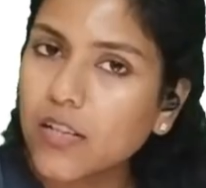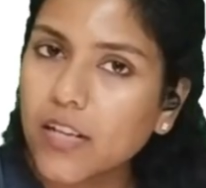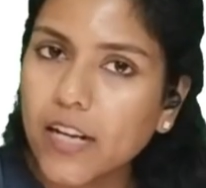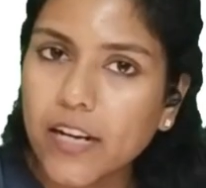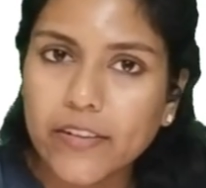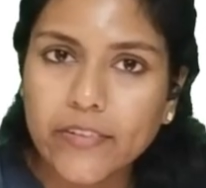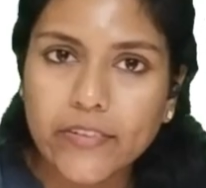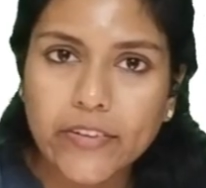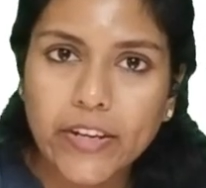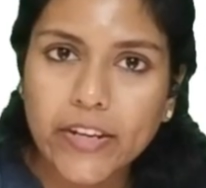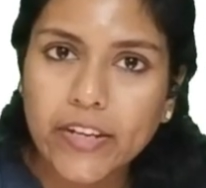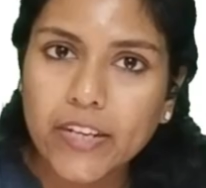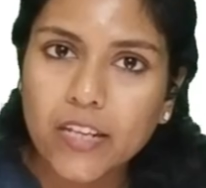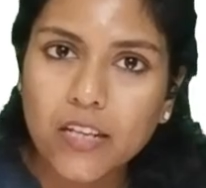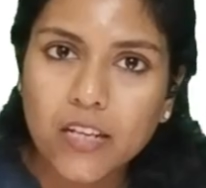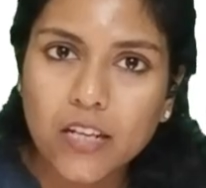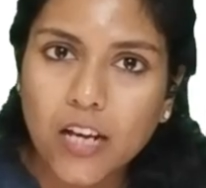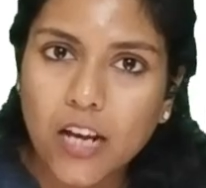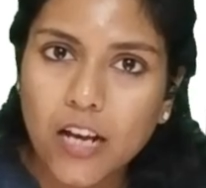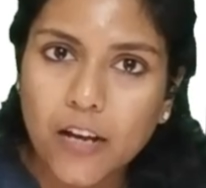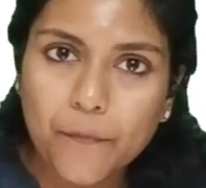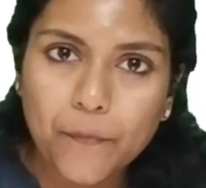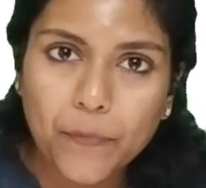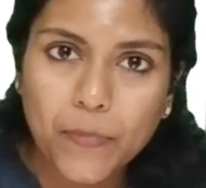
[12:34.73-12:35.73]
containing
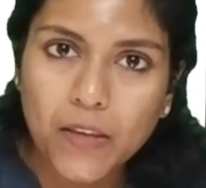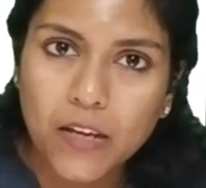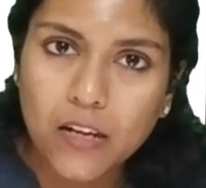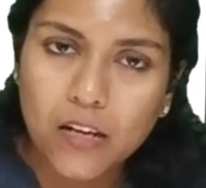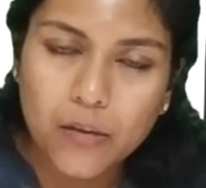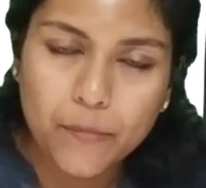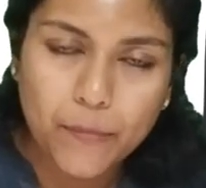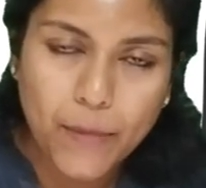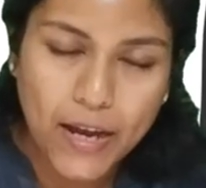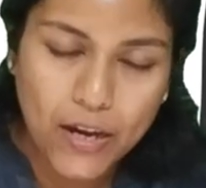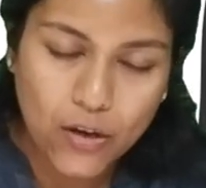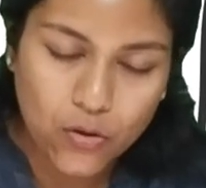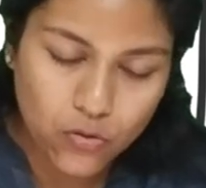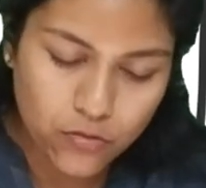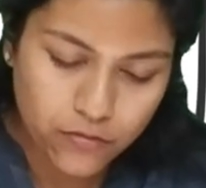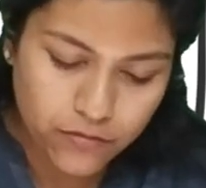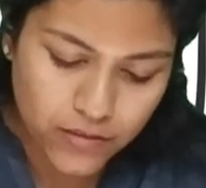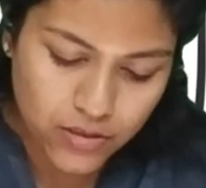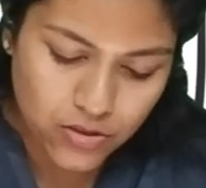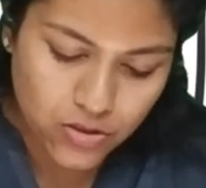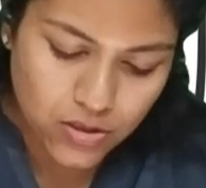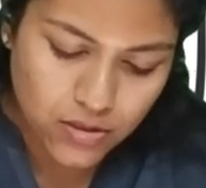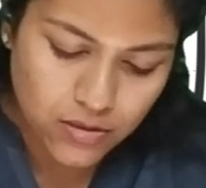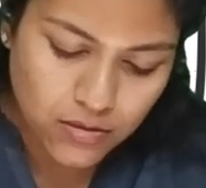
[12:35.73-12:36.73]

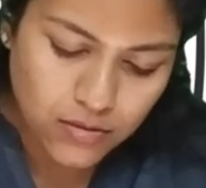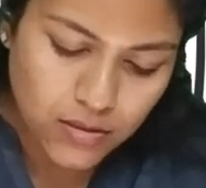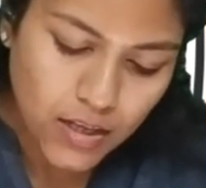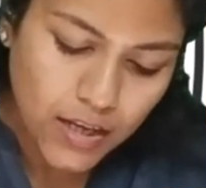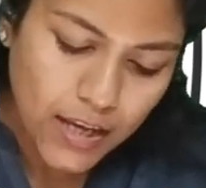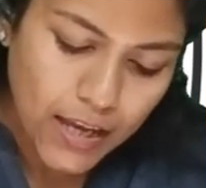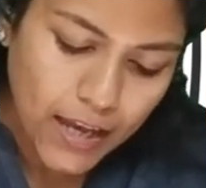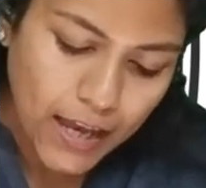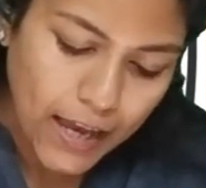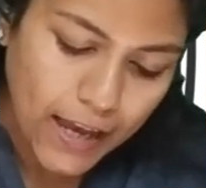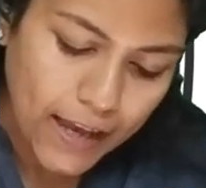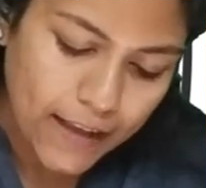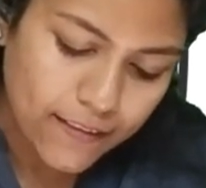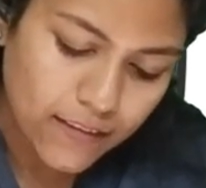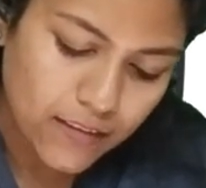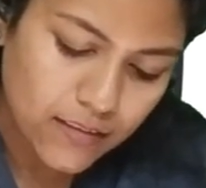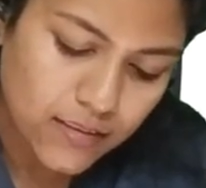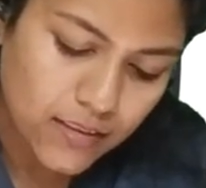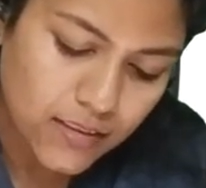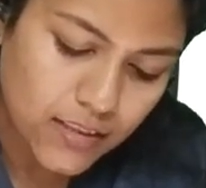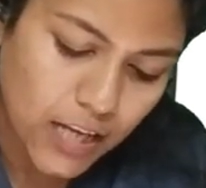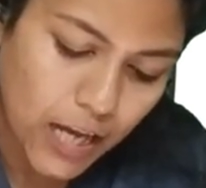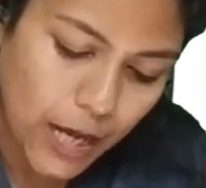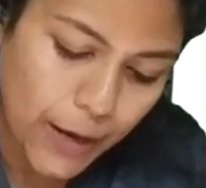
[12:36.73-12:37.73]
macrophages, and these
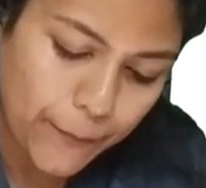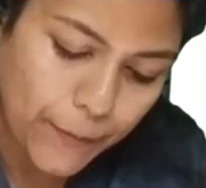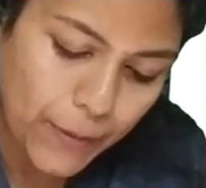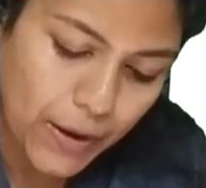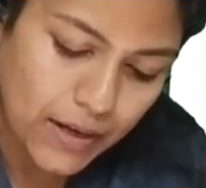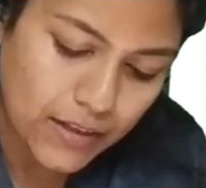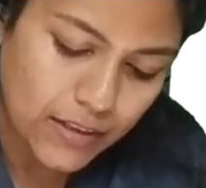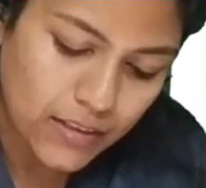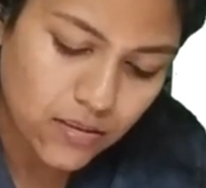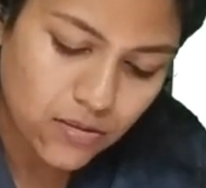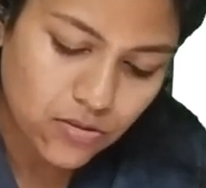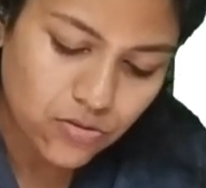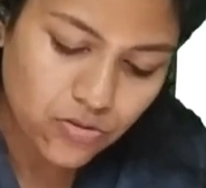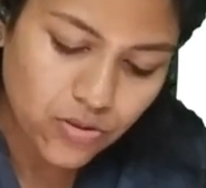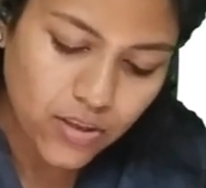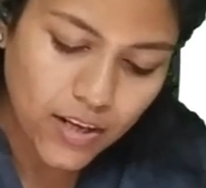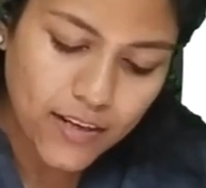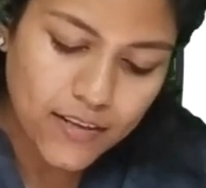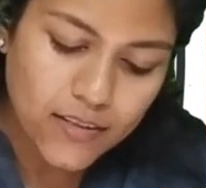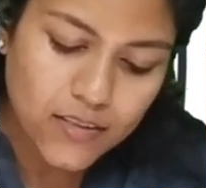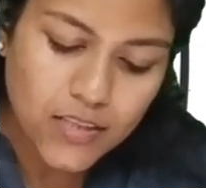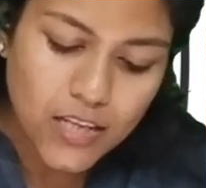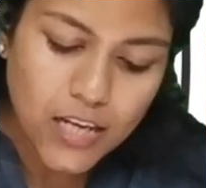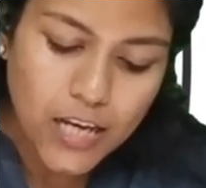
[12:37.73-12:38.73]
are the hepatic
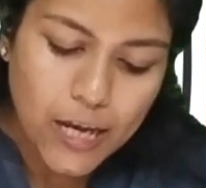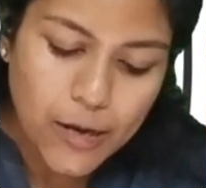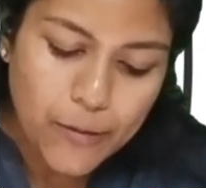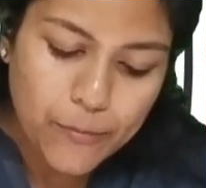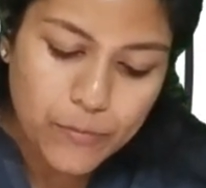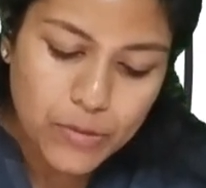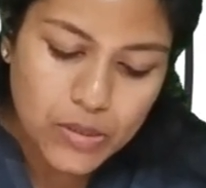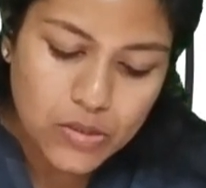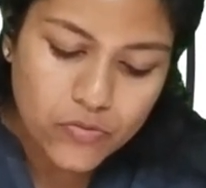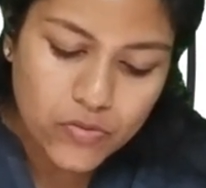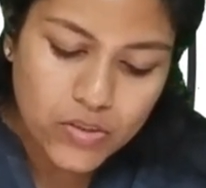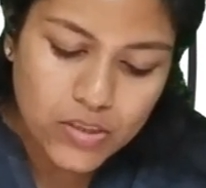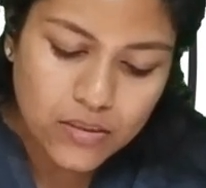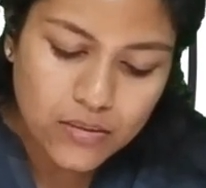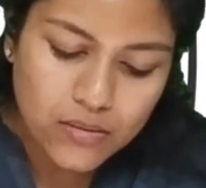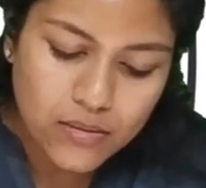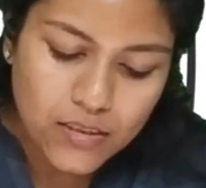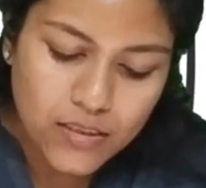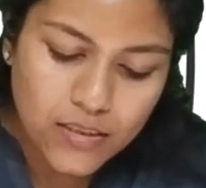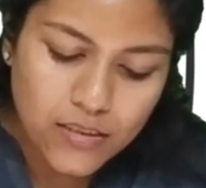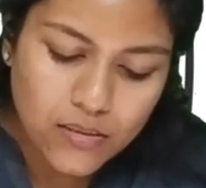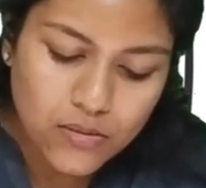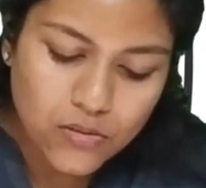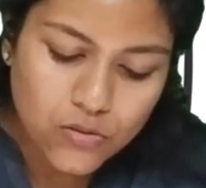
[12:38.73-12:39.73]
strand. Between
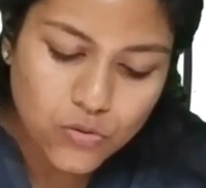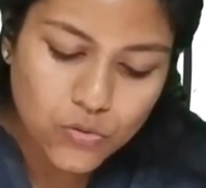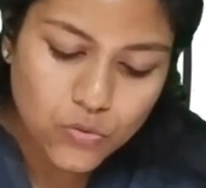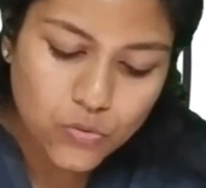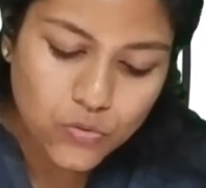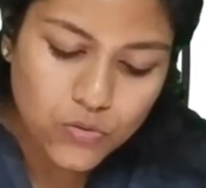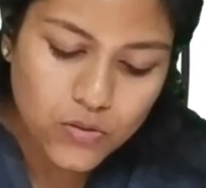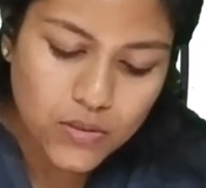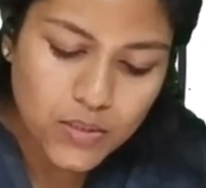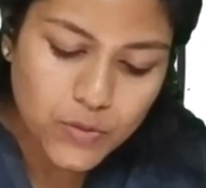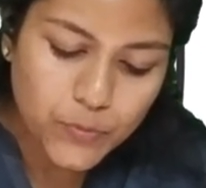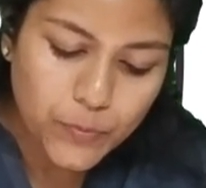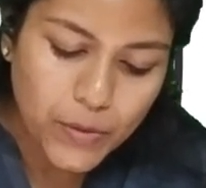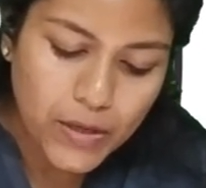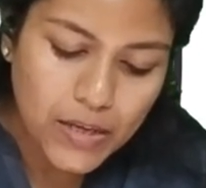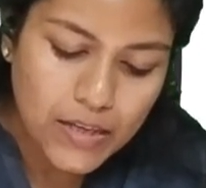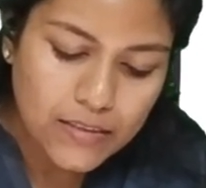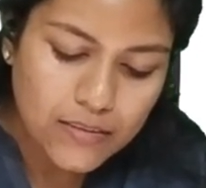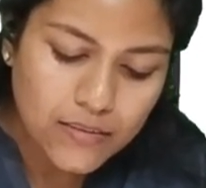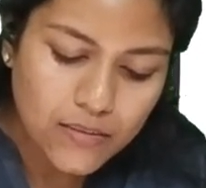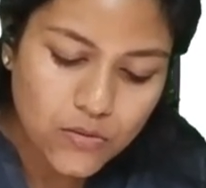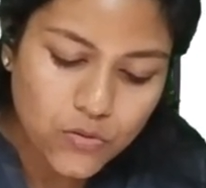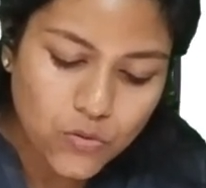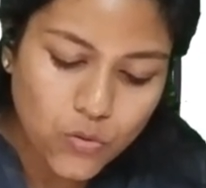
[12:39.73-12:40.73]
these two, the
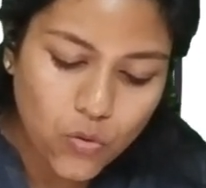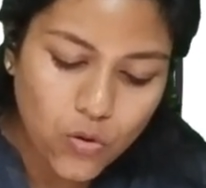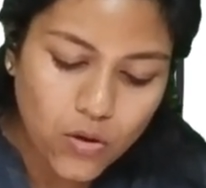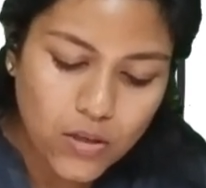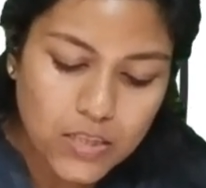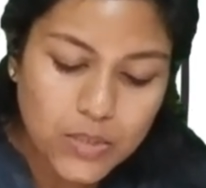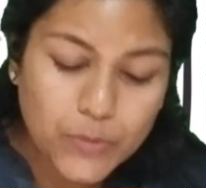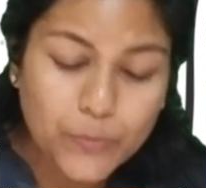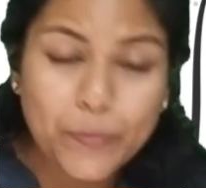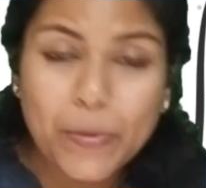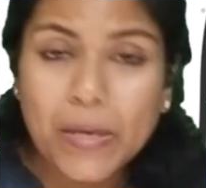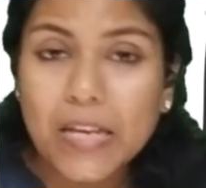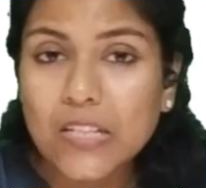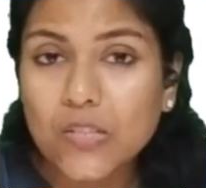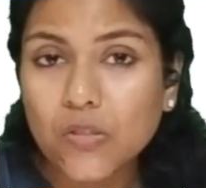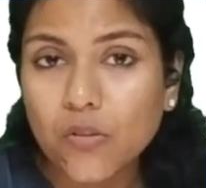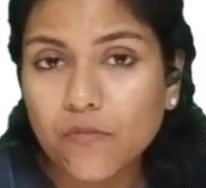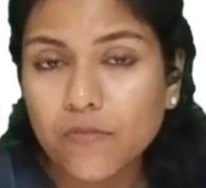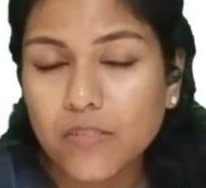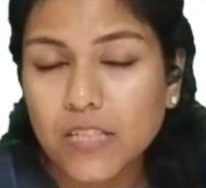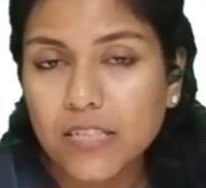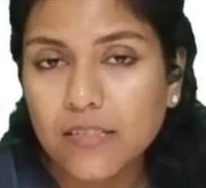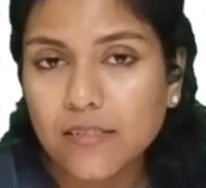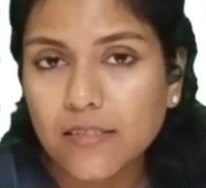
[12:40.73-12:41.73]
space is called space
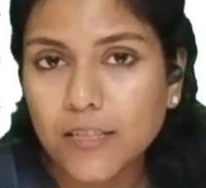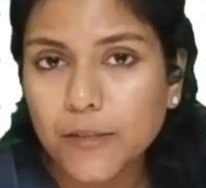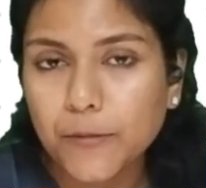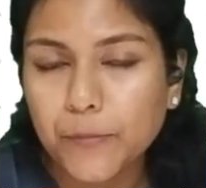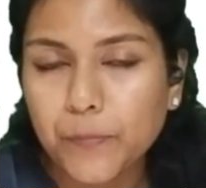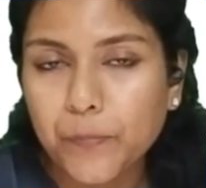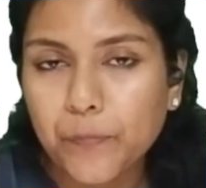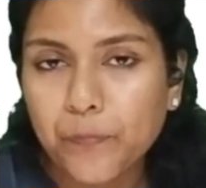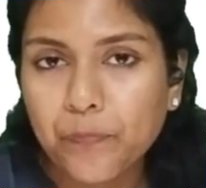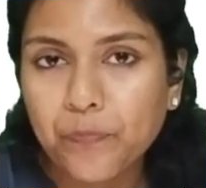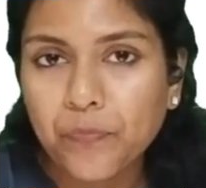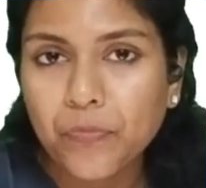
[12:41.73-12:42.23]
of Bisi.